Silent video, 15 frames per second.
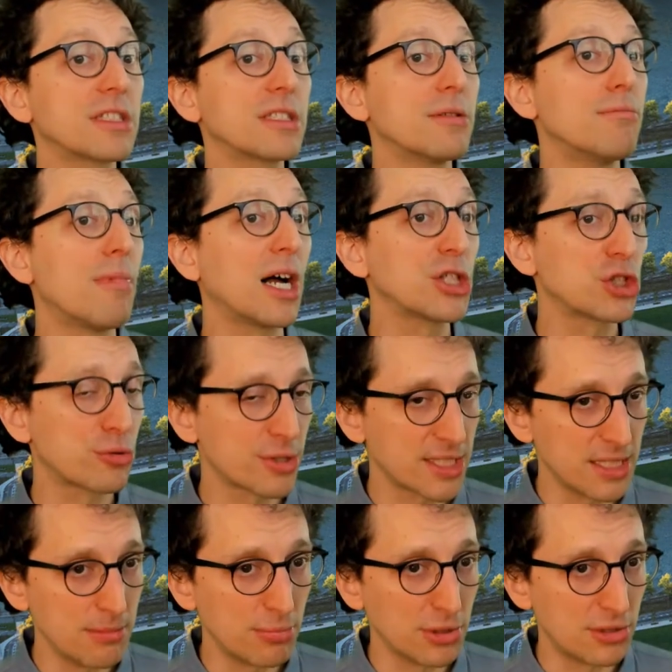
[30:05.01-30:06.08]
it's a much
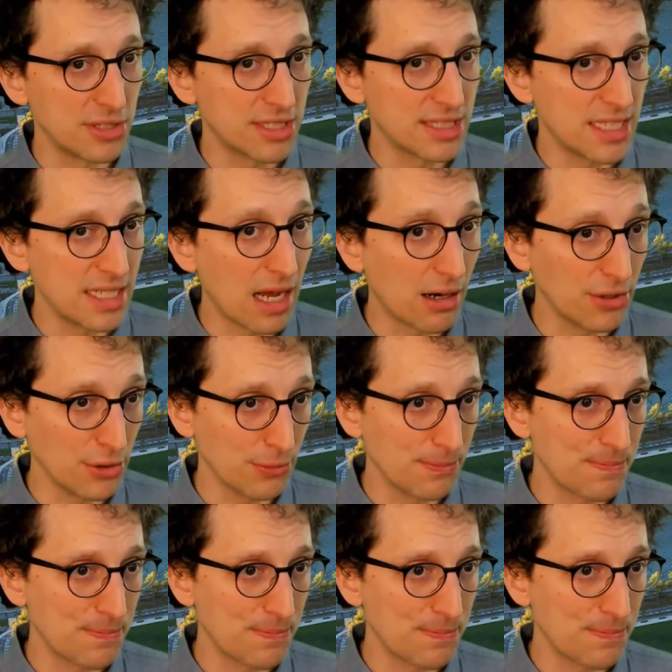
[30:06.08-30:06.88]
simpler scenario.